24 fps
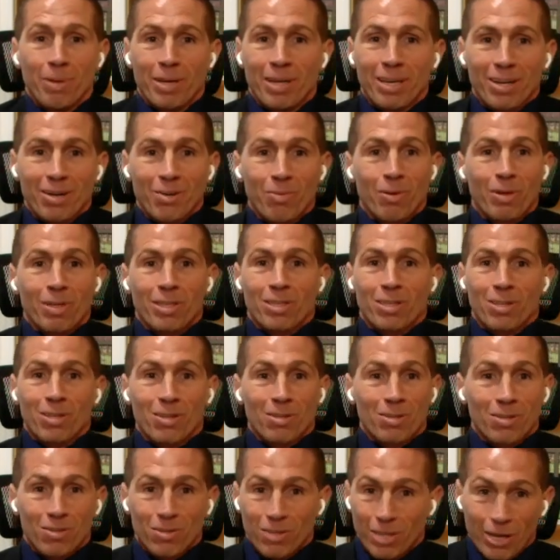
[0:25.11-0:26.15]
being with
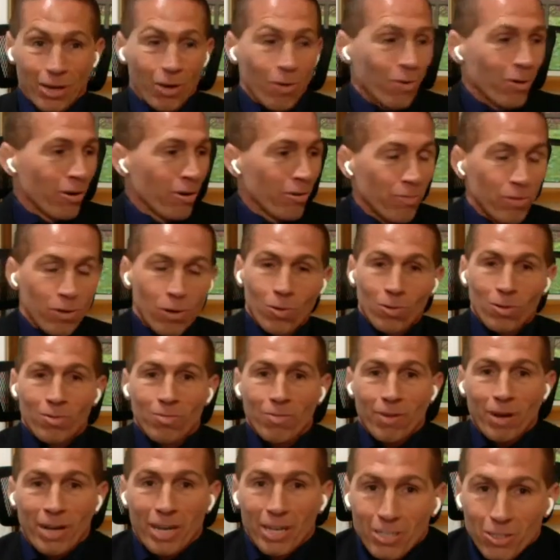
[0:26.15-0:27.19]
the owner of Golden
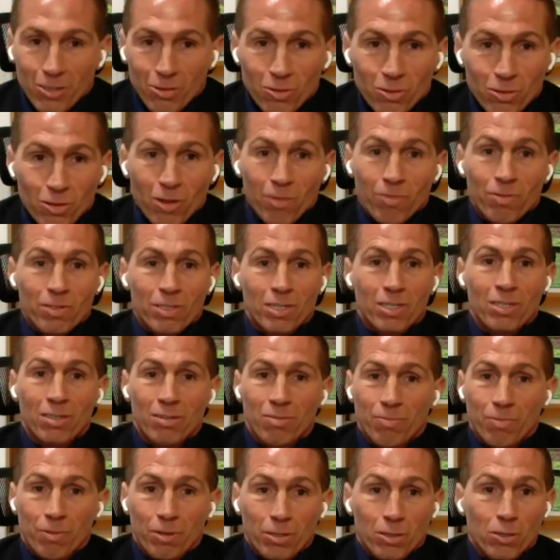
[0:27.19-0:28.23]
Financial Services
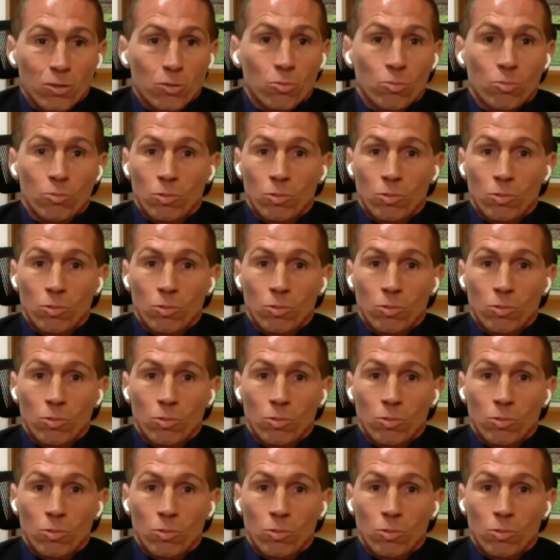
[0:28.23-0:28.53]
for